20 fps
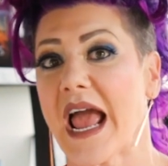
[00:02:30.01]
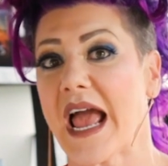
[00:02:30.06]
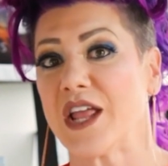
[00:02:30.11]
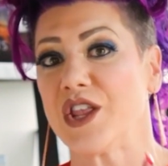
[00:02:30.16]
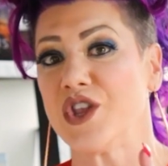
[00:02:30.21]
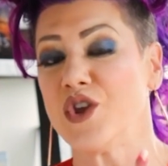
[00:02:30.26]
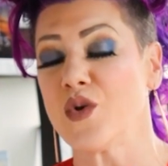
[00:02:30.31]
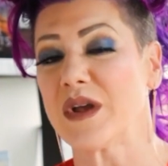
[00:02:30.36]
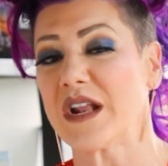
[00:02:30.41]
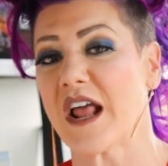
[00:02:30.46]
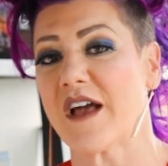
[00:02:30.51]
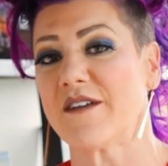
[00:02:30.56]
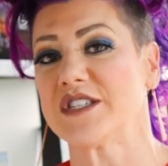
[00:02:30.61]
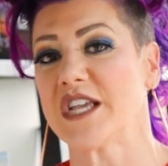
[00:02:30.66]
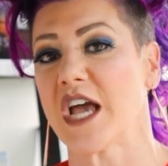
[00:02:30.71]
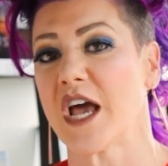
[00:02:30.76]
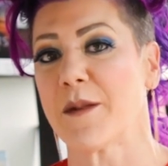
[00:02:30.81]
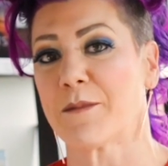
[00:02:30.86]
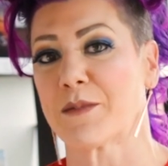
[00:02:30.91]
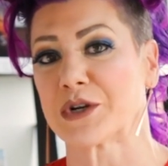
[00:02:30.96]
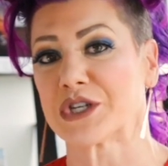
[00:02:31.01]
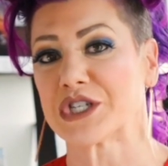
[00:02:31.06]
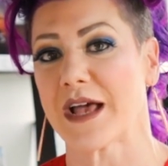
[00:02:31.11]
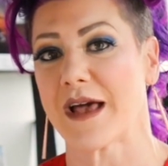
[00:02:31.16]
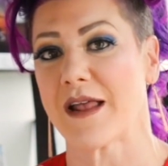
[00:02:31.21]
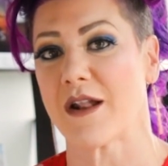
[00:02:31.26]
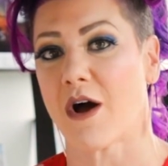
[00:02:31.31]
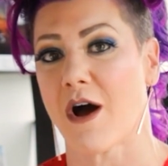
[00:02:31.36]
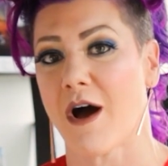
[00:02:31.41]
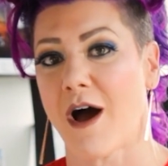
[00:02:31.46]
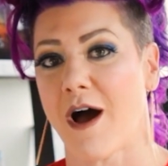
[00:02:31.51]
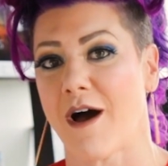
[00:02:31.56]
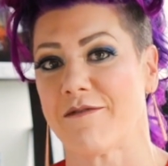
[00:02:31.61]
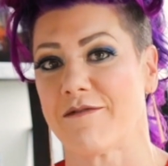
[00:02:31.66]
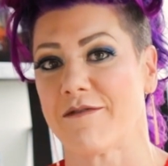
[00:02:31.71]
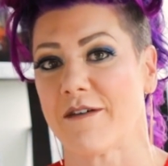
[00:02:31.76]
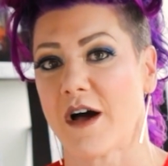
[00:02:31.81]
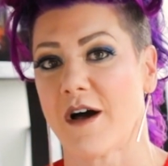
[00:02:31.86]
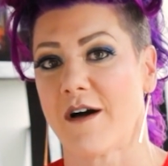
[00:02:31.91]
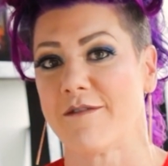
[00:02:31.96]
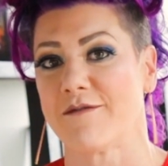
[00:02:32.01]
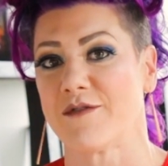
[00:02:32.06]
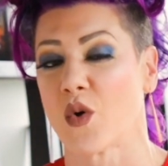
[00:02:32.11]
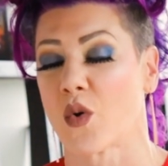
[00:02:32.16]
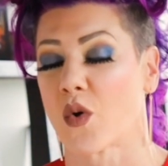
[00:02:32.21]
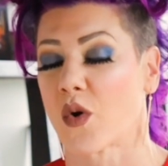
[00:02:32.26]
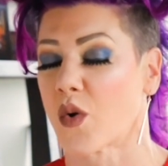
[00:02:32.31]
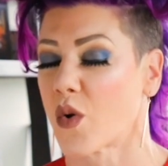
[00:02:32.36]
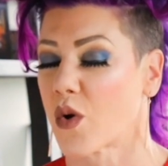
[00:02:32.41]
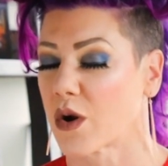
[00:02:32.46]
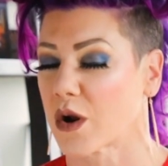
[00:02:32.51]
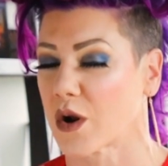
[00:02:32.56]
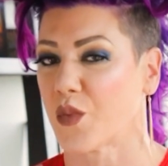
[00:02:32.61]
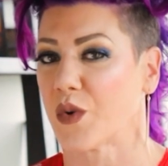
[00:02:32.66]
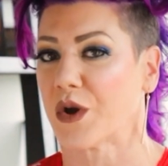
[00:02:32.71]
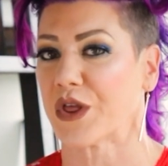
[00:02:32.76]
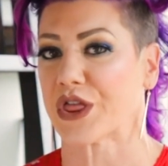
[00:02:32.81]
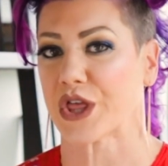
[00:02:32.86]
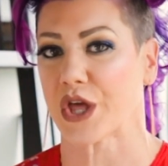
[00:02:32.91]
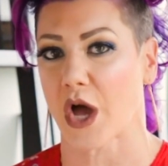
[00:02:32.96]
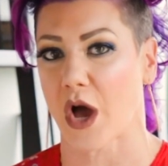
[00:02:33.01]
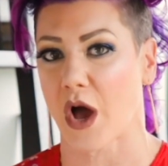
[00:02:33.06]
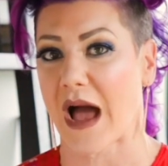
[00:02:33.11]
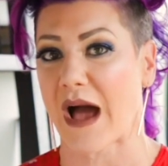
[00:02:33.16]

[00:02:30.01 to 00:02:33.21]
and you can have ten percent off of your order with